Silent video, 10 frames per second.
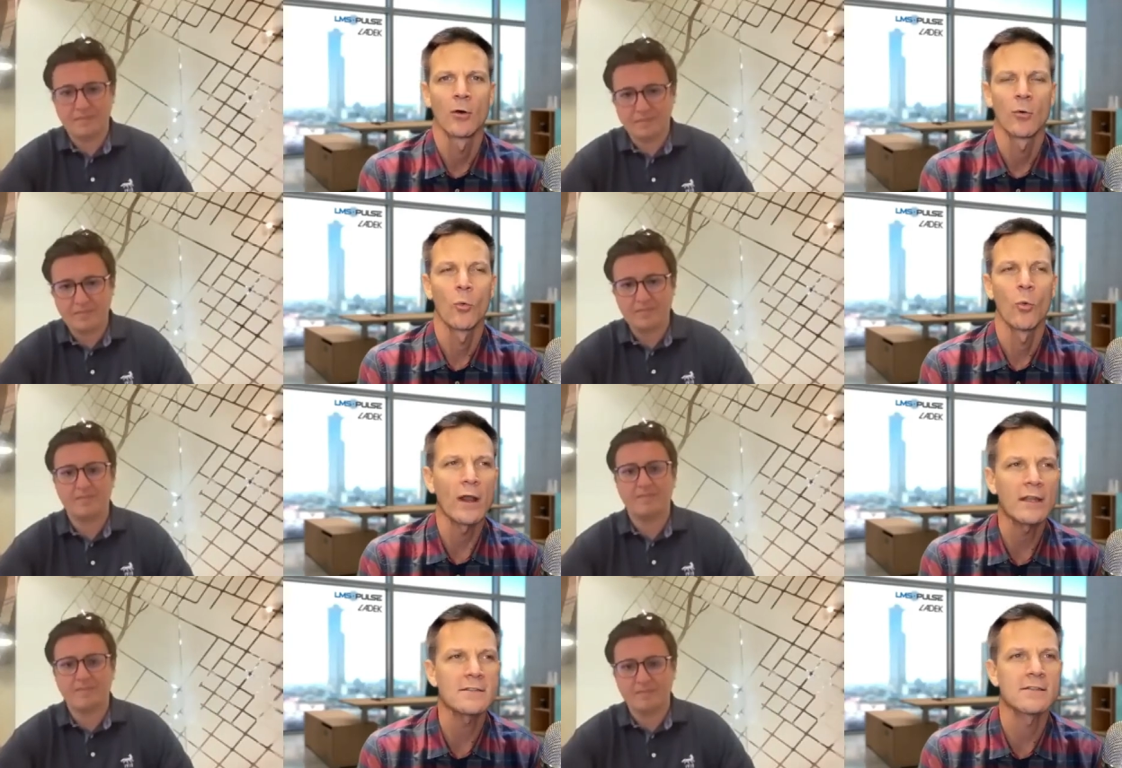
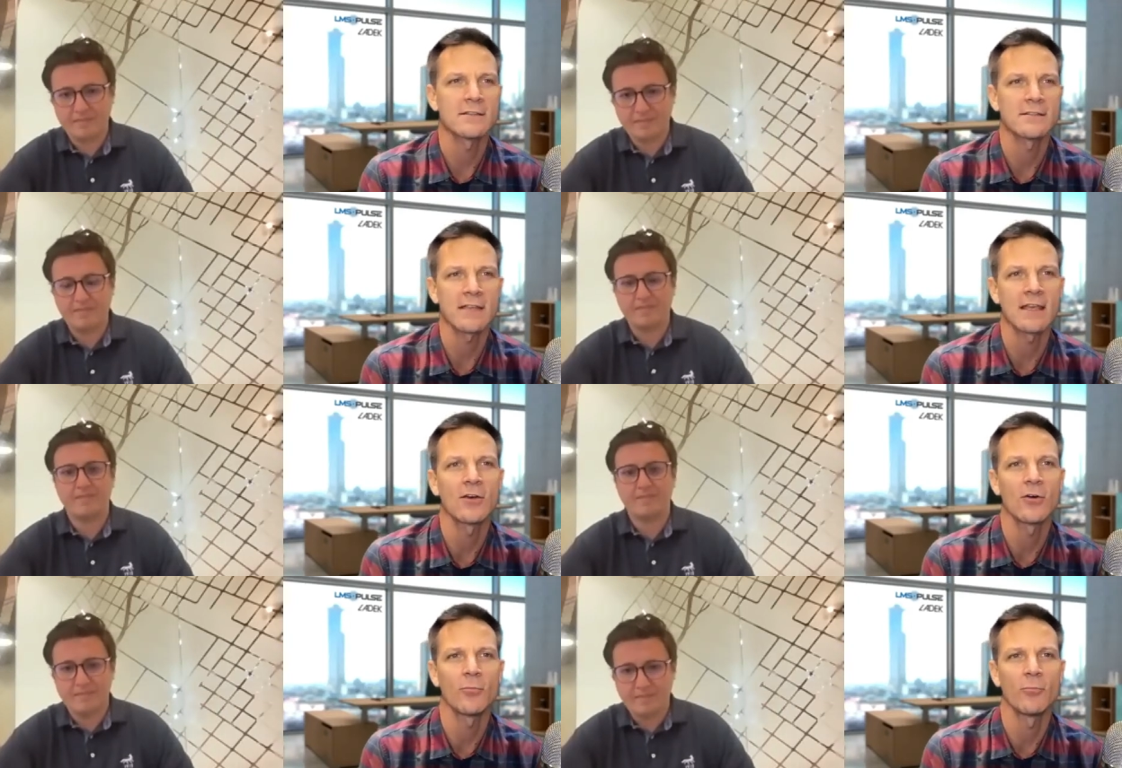Speaker 1: what is the
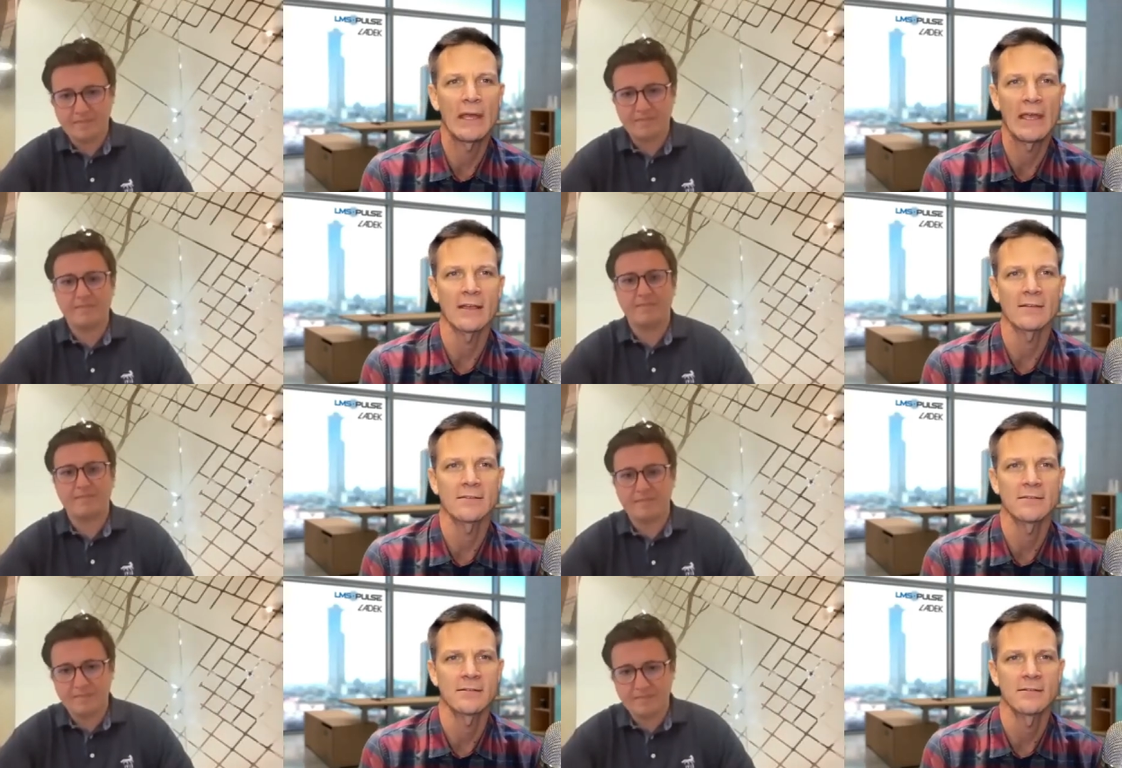single
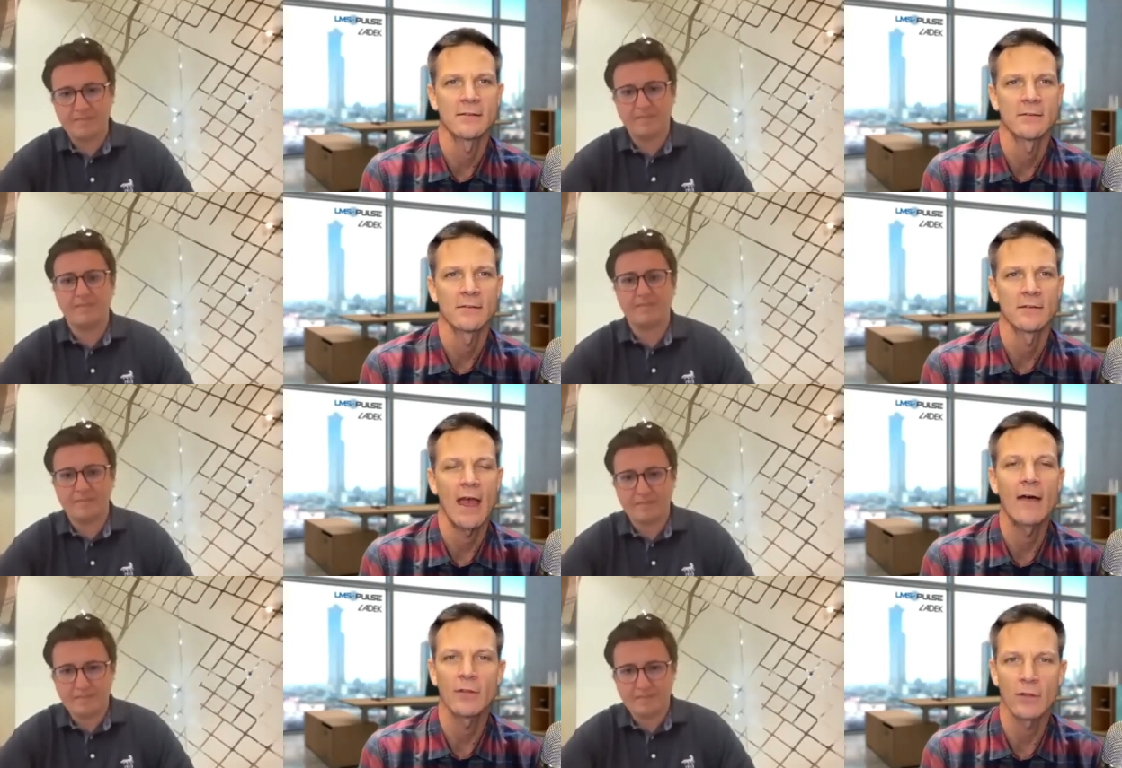biggest
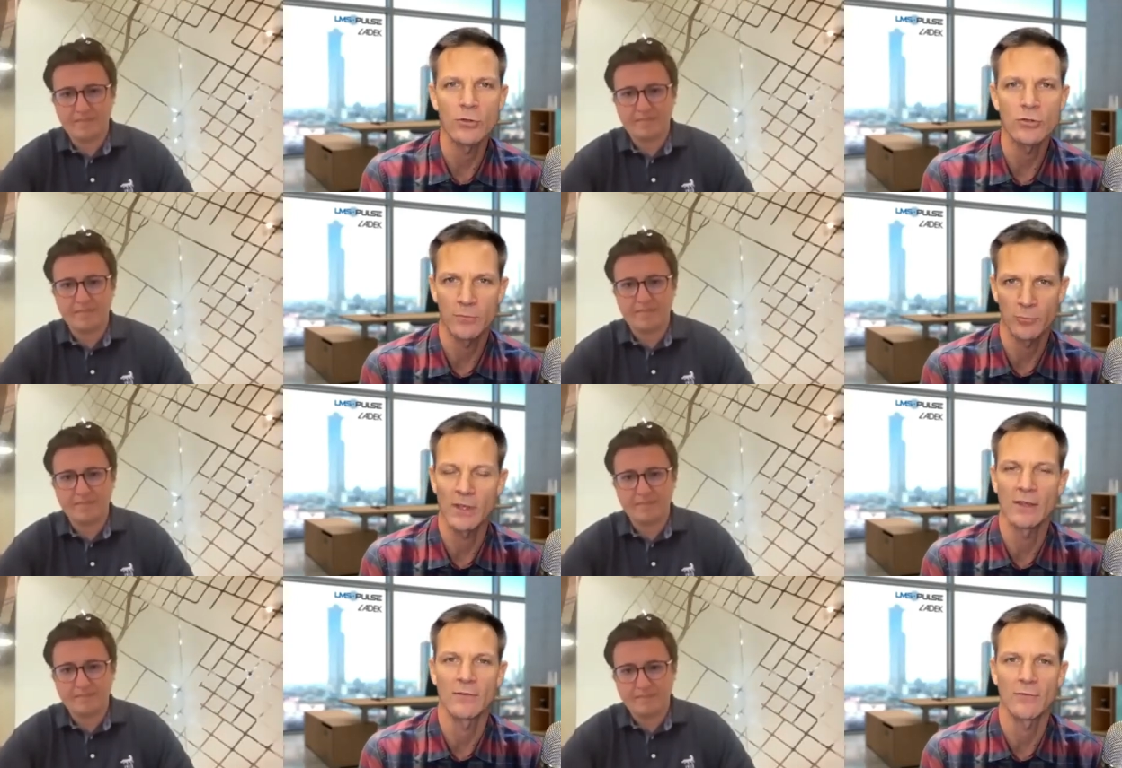evolution
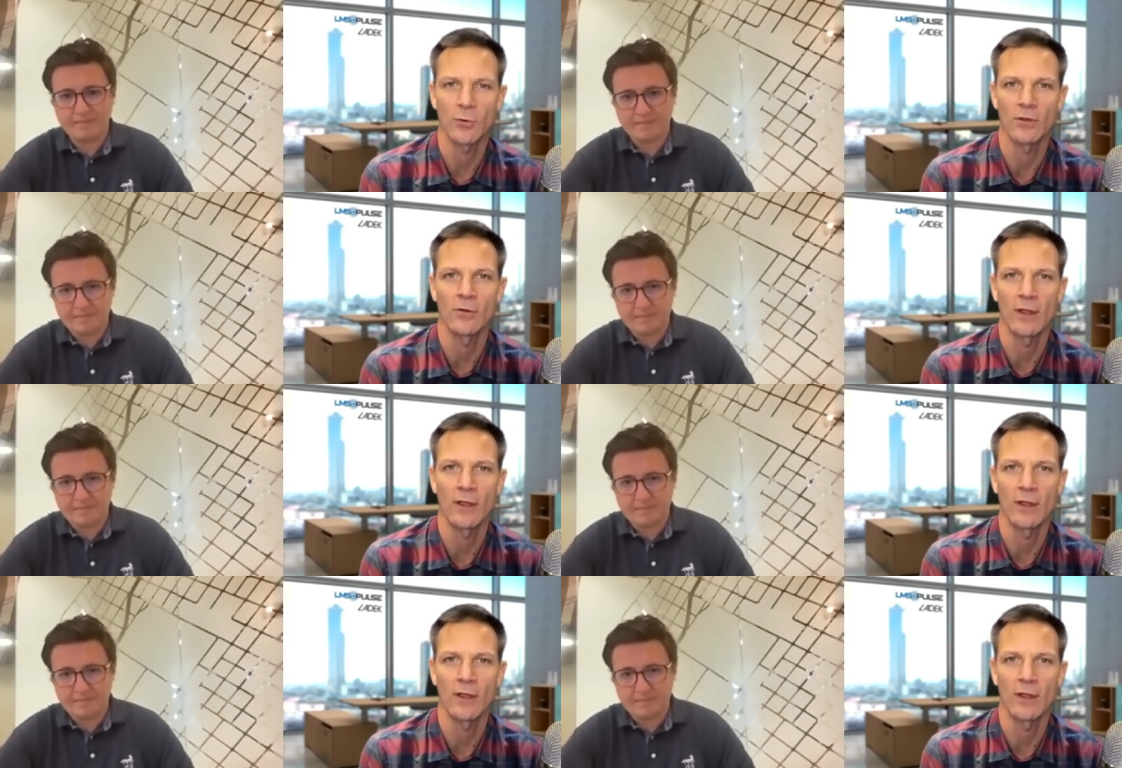piece for you?